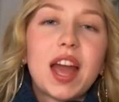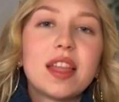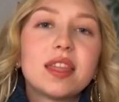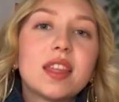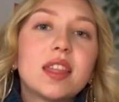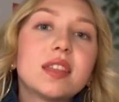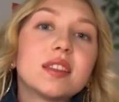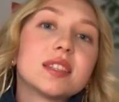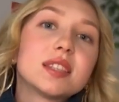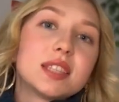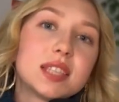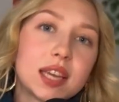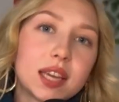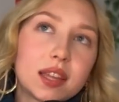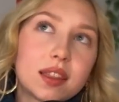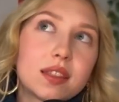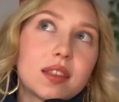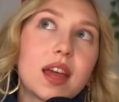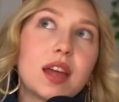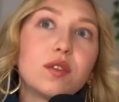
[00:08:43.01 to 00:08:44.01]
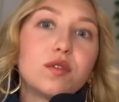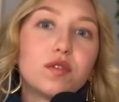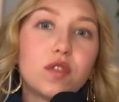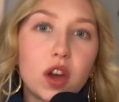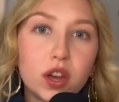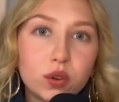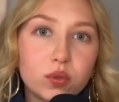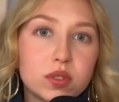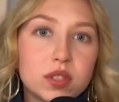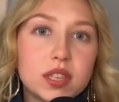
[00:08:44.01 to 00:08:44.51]
And then the sixth and
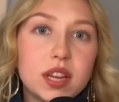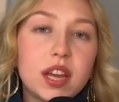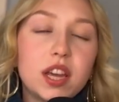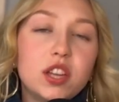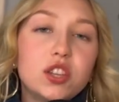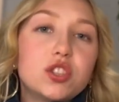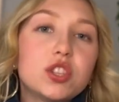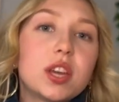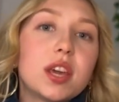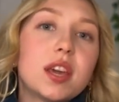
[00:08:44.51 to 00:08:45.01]
final stage